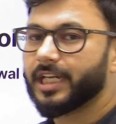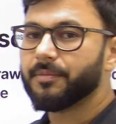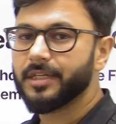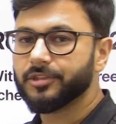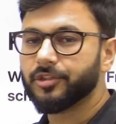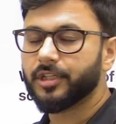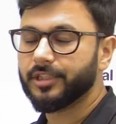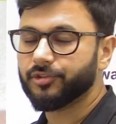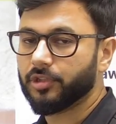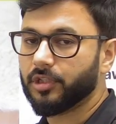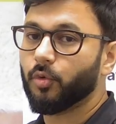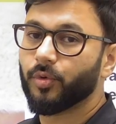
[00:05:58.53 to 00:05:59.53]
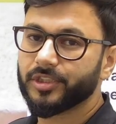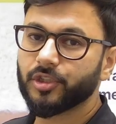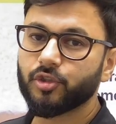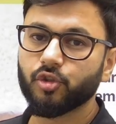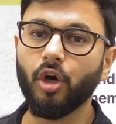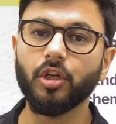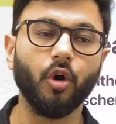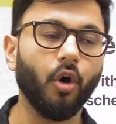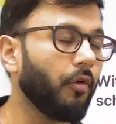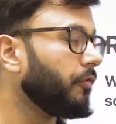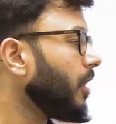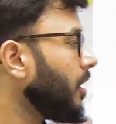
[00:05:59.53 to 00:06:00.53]
major reason? Withdrawal of
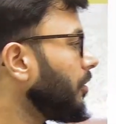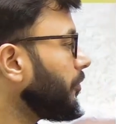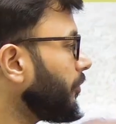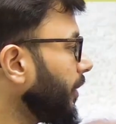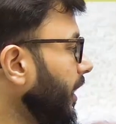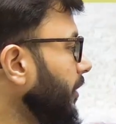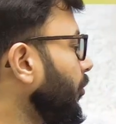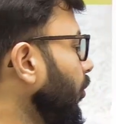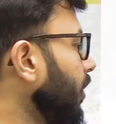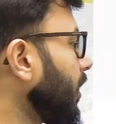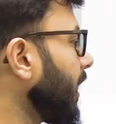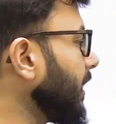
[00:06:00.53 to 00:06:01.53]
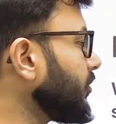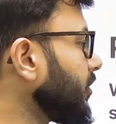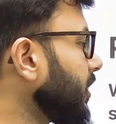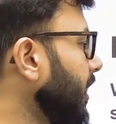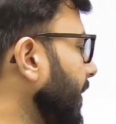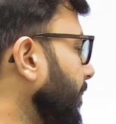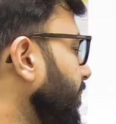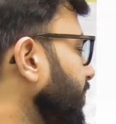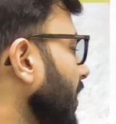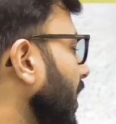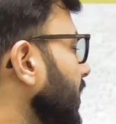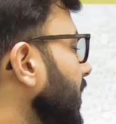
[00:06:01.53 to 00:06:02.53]
free food grain scheme. The